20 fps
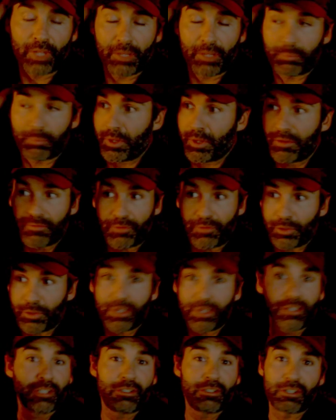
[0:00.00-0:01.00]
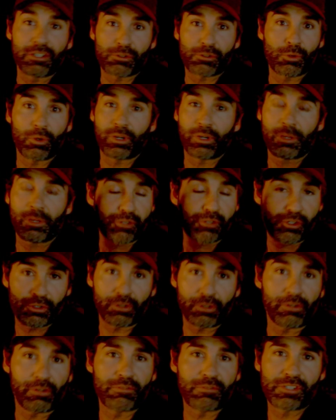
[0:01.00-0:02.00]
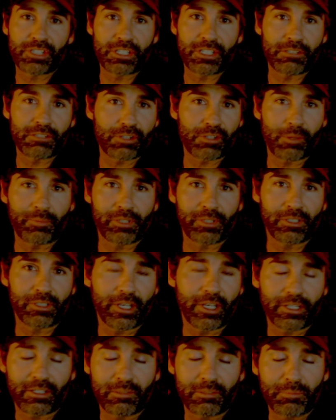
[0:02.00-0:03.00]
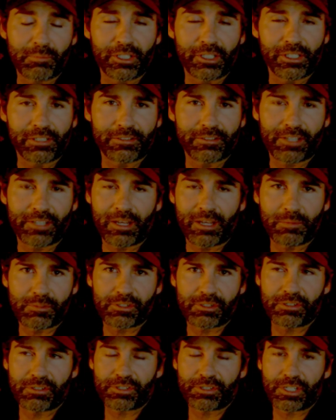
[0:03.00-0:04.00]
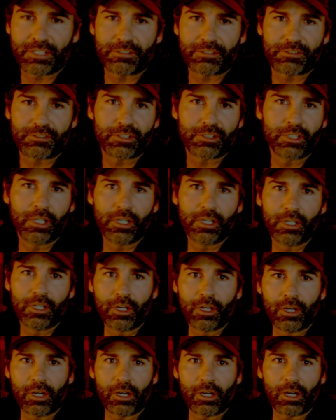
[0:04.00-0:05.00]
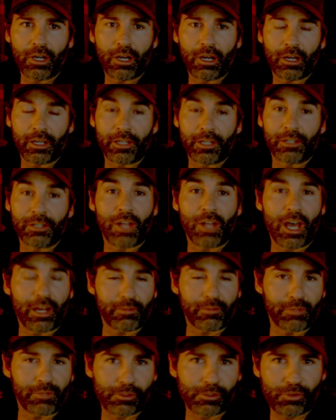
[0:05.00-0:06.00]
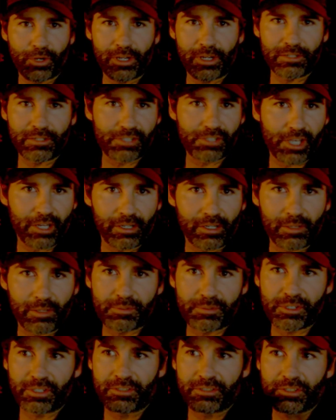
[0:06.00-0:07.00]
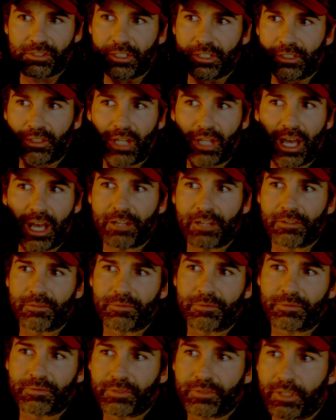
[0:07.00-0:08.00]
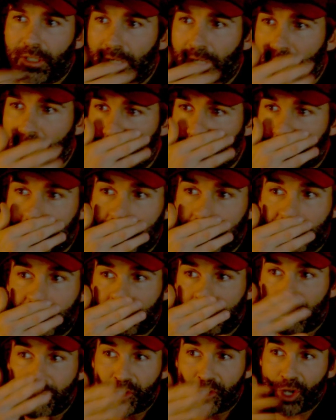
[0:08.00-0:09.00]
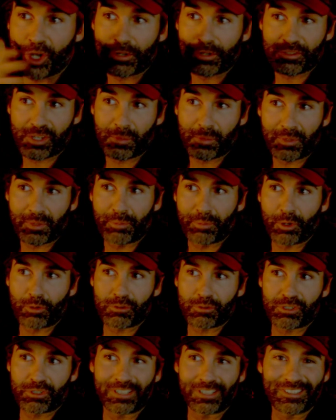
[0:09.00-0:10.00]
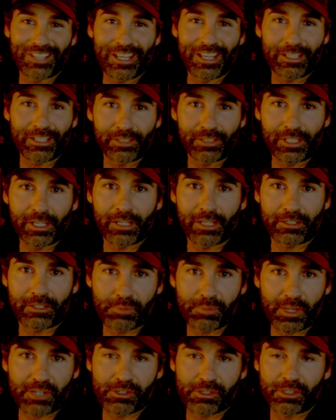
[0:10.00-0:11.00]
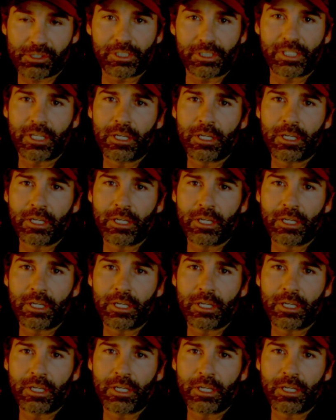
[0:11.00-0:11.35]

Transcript: If you're in the Discord, I'm sure you've seen something like it a million times, because it's in a lot of our trade setups. It's in a lot of the charts I've been posting lately, especially.